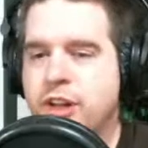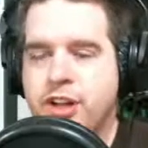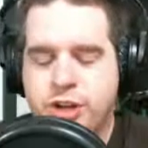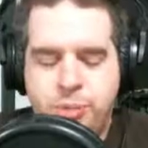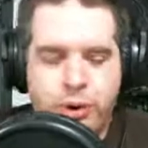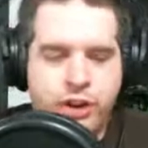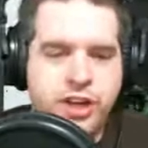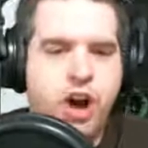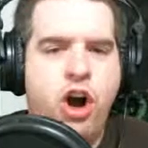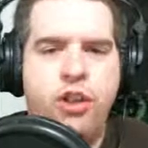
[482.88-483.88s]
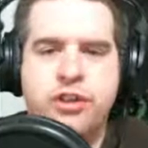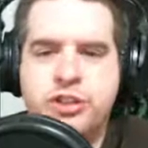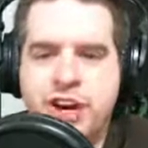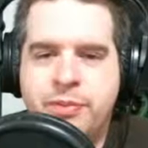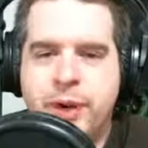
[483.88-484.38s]
You pull in, all those
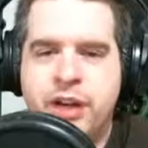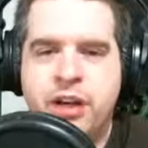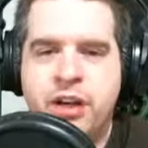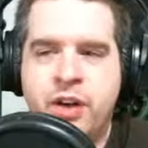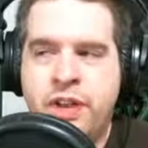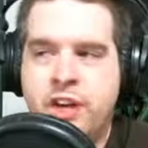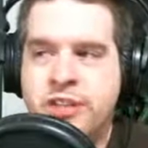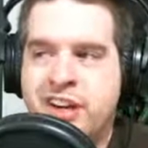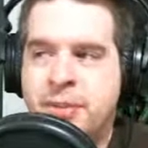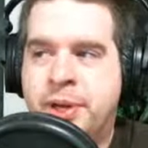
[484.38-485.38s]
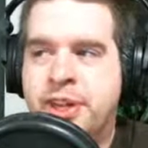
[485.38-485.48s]
drive by. Oh, they didn't drive by.